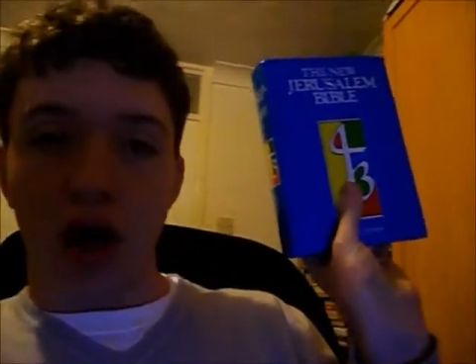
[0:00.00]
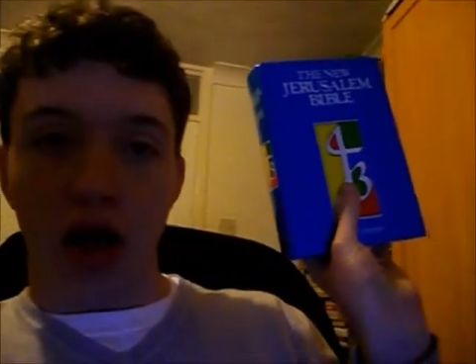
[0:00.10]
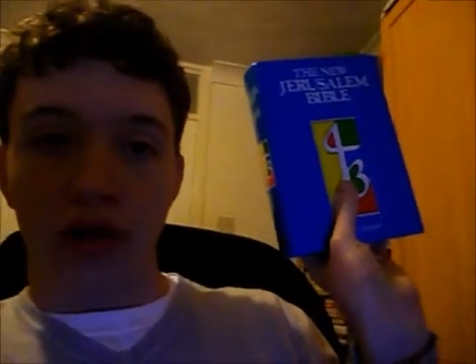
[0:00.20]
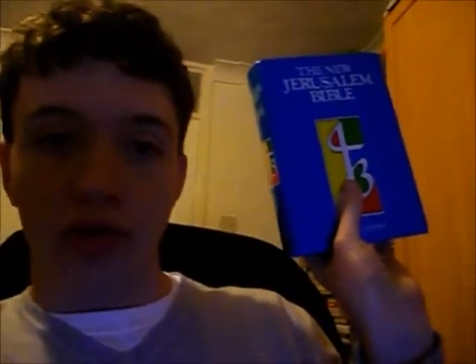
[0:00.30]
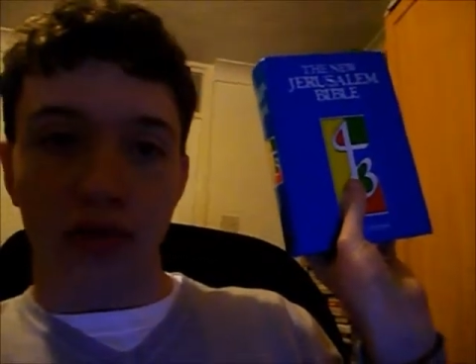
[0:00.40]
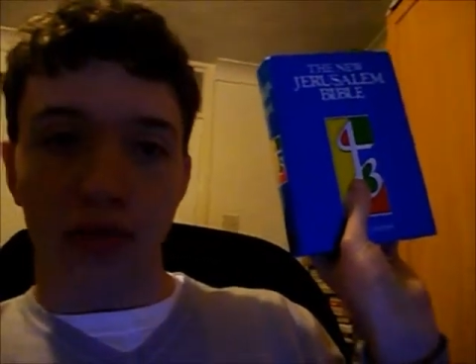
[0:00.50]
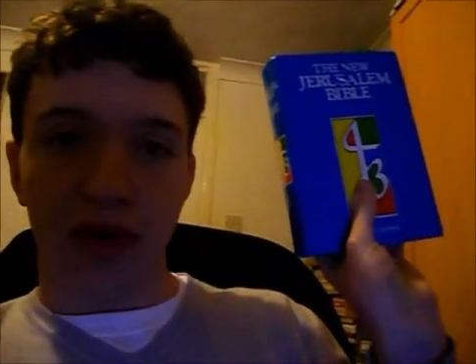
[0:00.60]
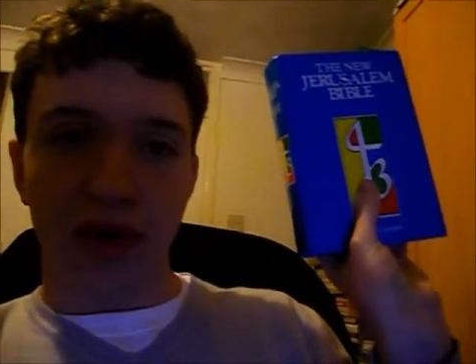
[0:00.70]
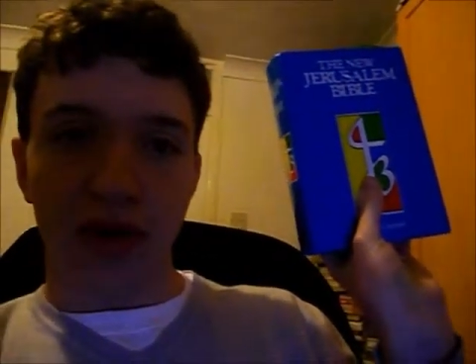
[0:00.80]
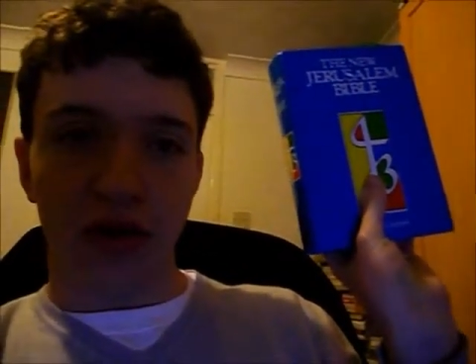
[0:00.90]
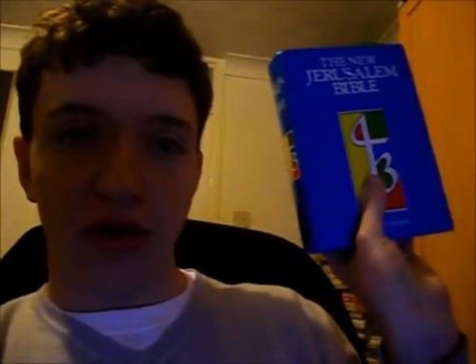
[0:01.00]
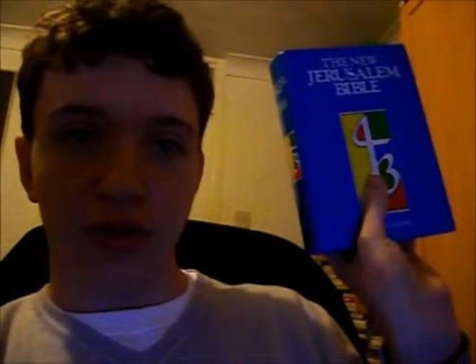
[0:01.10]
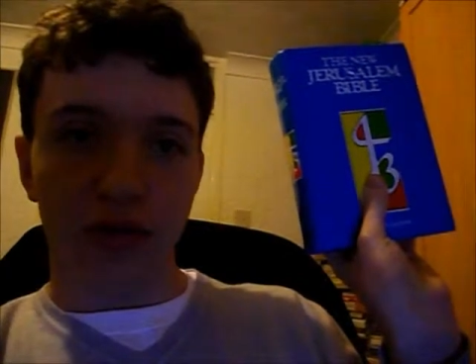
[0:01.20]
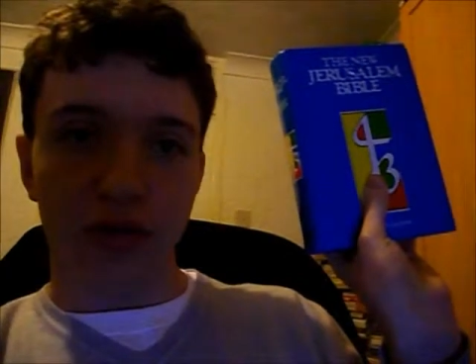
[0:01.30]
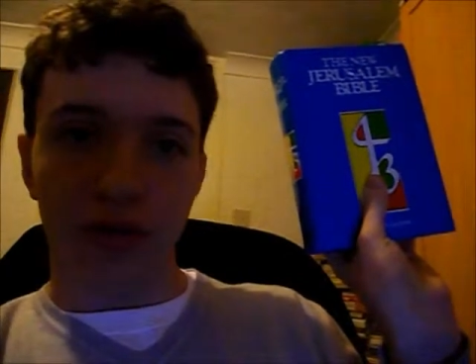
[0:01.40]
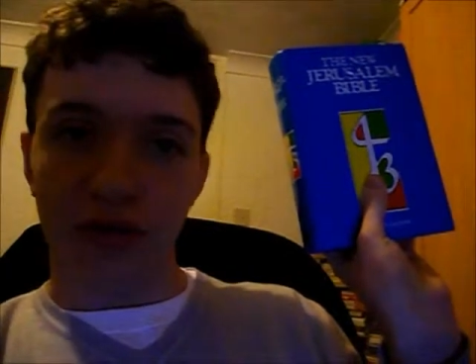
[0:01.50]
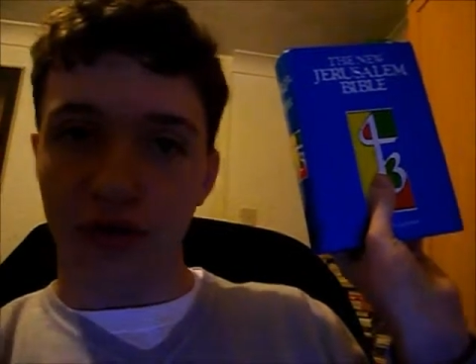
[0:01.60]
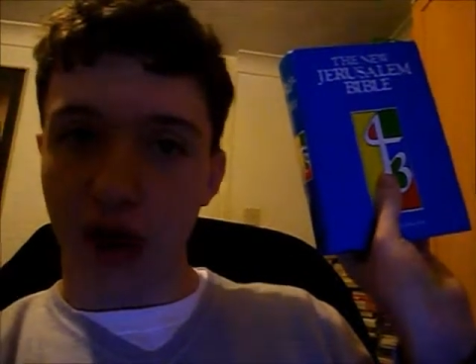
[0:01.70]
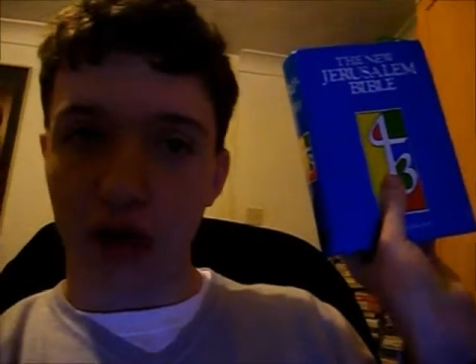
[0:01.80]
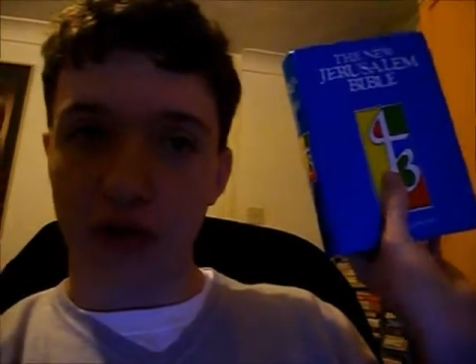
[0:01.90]
I don't want to be accused of
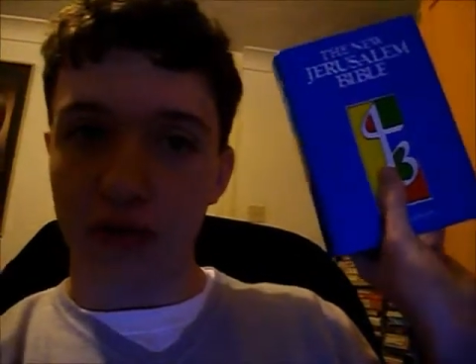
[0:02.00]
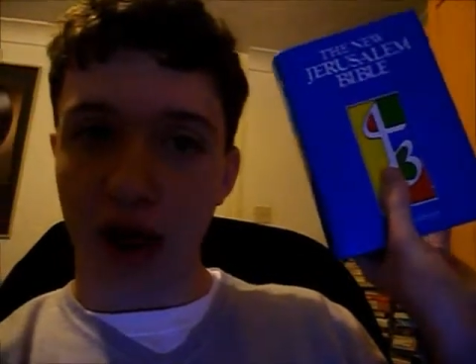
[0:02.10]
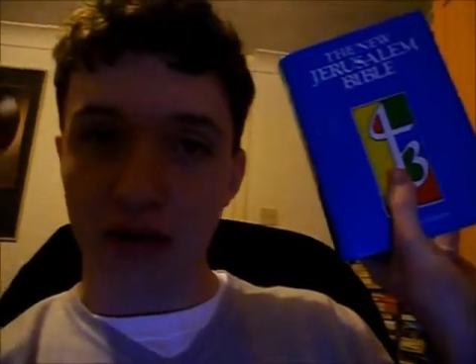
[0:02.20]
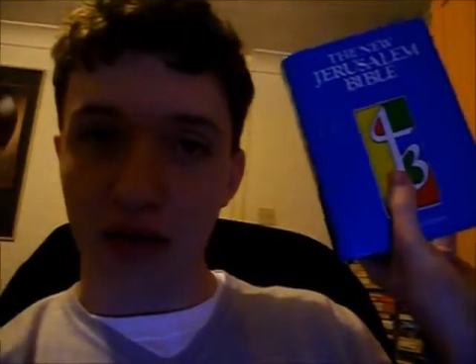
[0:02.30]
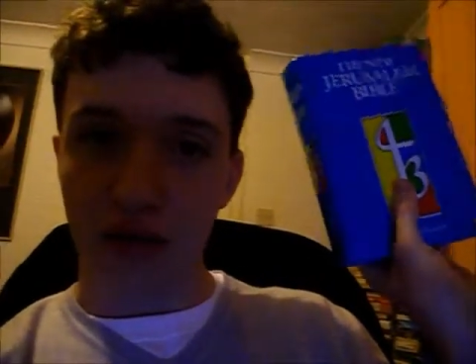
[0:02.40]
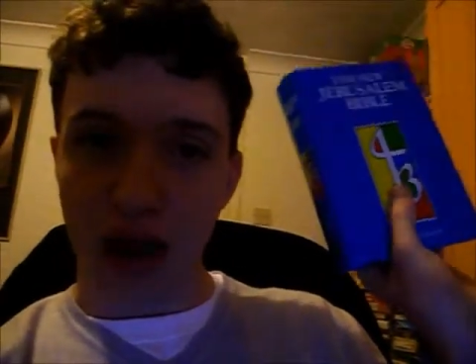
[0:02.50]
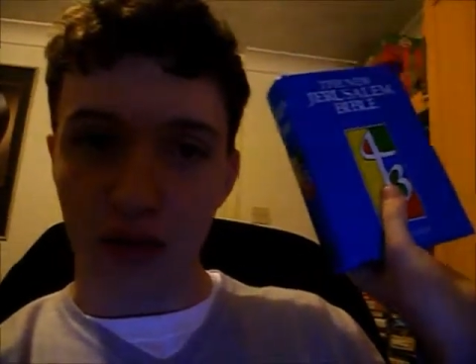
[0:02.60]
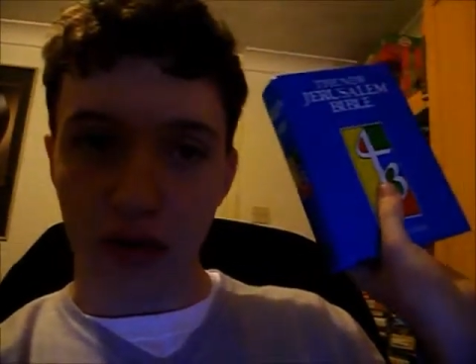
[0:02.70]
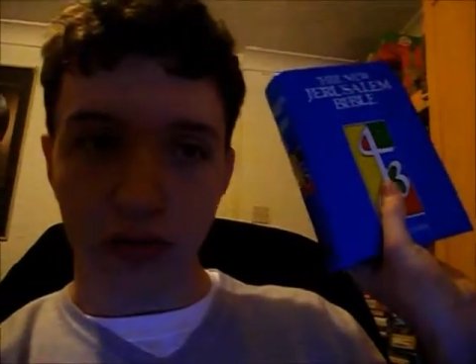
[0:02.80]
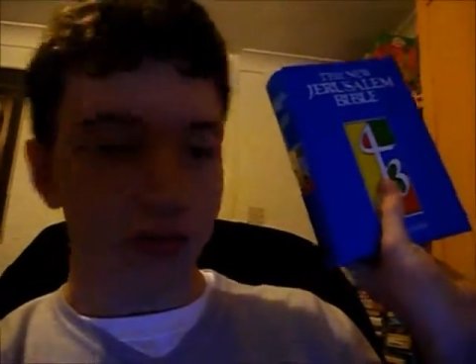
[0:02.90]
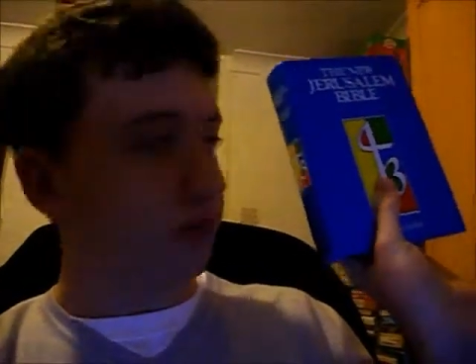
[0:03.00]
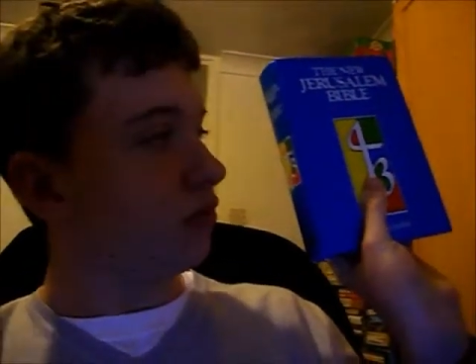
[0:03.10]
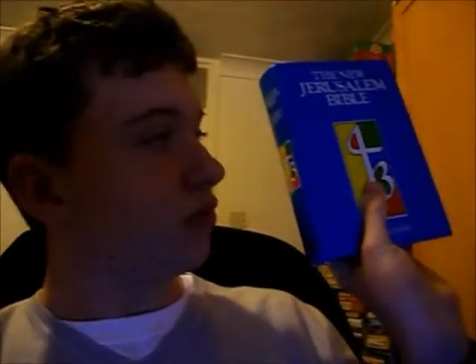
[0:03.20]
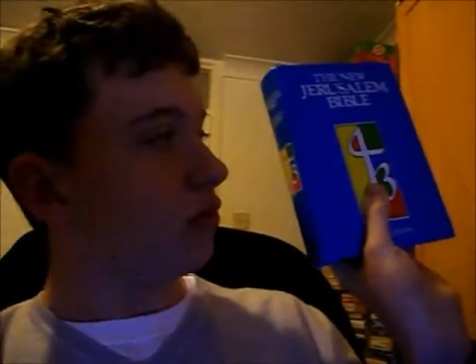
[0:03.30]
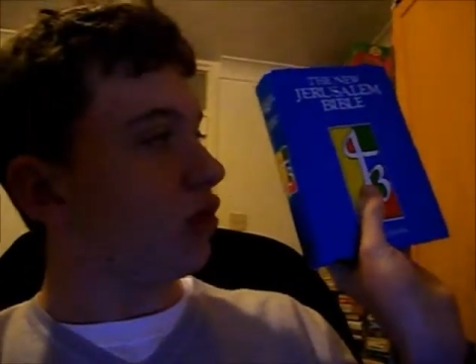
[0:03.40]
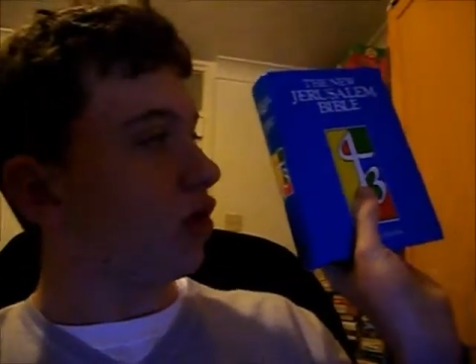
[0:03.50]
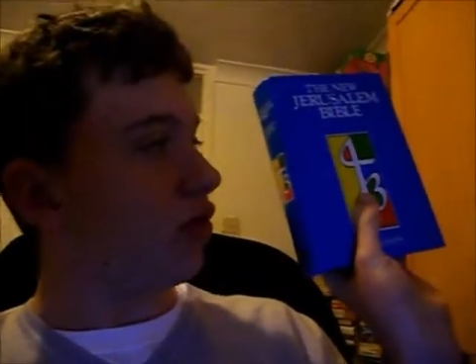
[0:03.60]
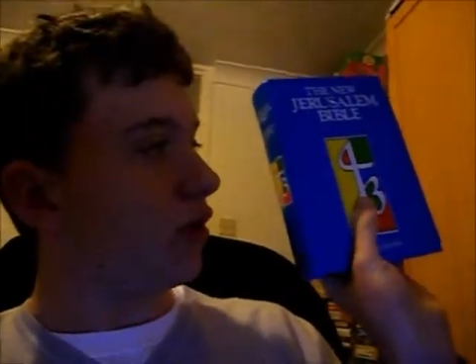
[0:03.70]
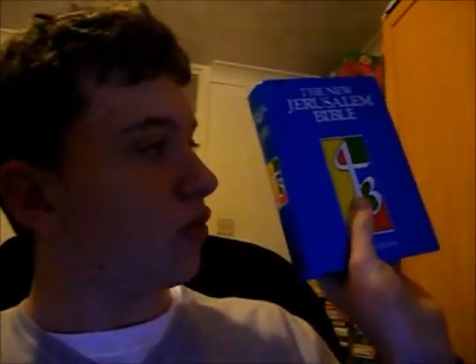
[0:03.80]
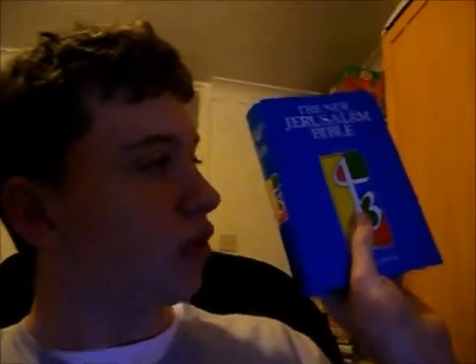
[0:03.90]
not having read one, not
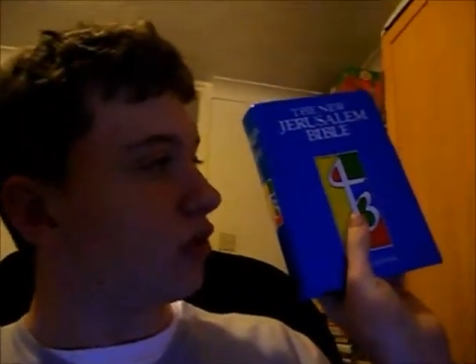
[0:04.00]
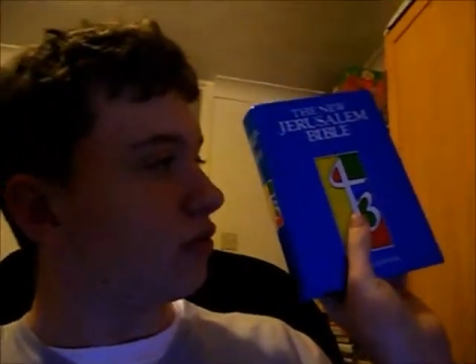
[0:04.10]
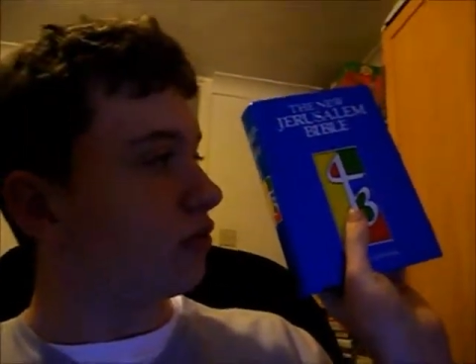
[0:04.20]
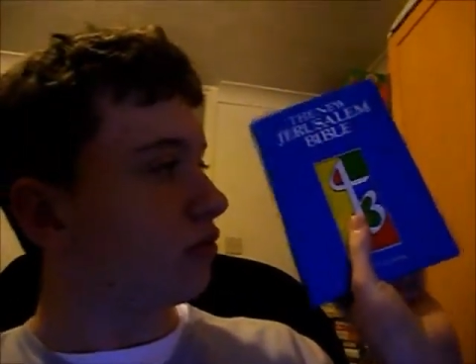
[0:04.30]
owning one.